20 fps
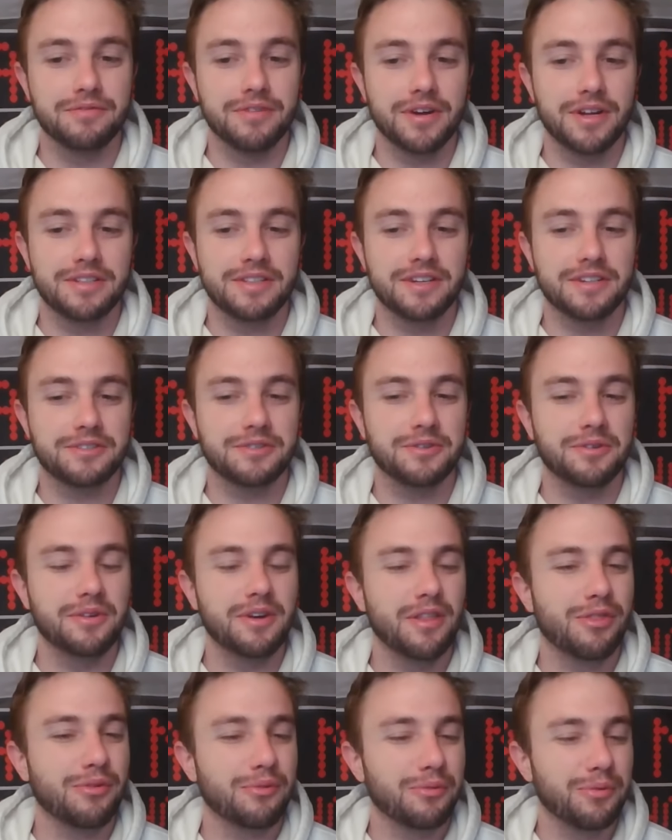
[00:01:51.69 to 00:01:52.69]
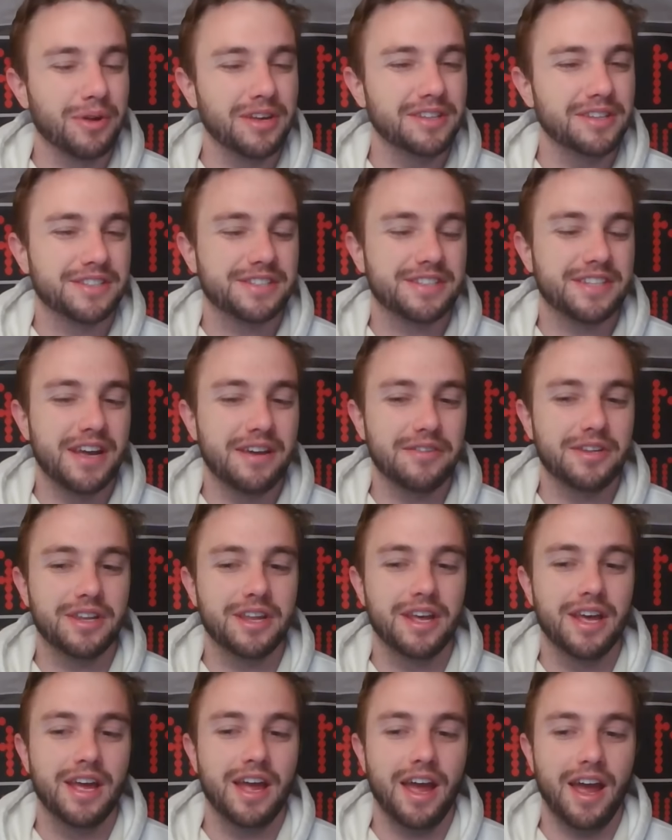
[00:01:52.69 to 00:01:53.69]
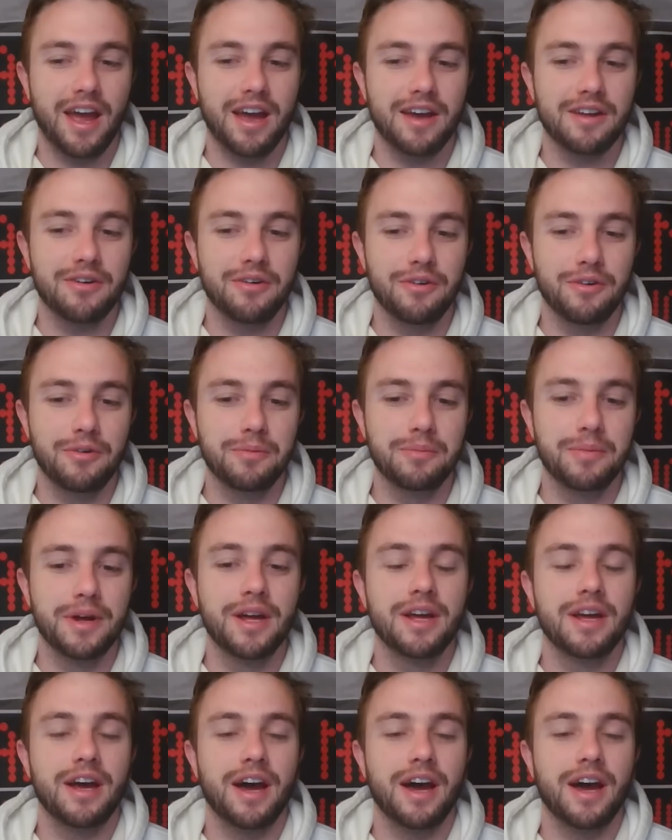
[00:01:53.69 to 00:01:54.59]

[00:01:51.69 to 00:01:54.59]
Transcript: Red Sox are only 3-7 at home.